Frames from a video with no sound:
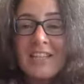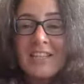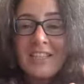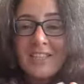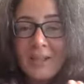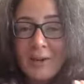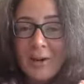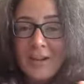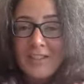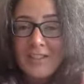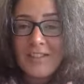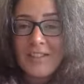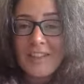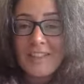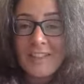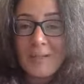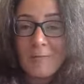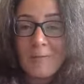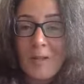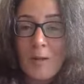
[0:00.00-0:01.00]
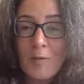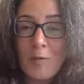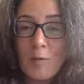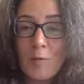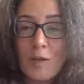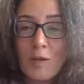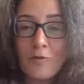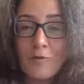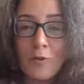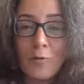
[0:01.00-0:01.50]
You know, I do that sometimes in
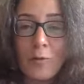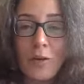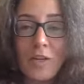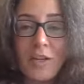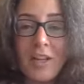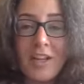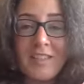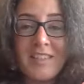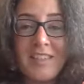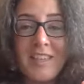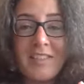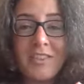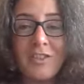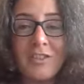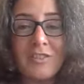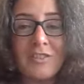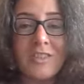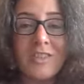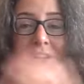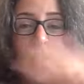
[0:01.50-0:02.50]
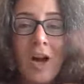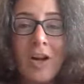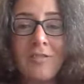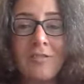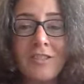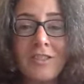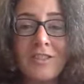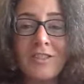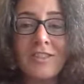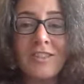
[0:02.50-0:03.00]
my group online session. There's
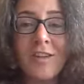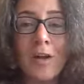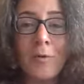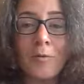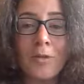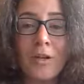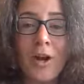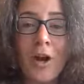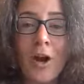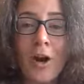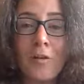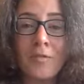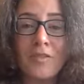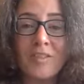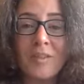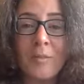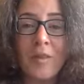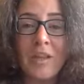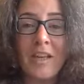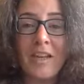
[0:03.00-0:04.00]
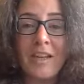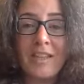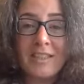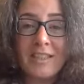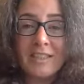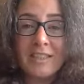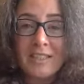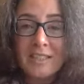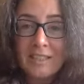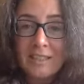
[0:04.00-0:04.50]
sirens going off or something, and I
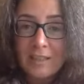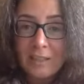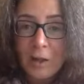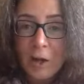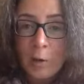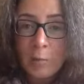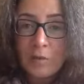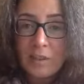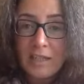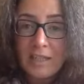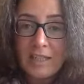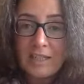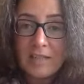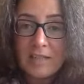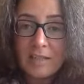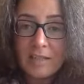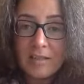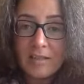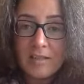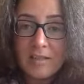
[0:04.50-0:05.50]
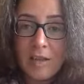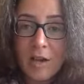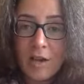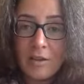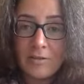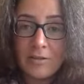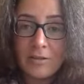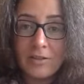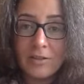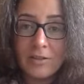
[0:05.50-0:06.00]
just say stop and listen to the
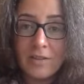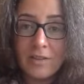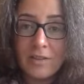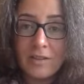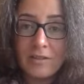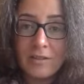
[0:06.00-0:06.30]
sirens.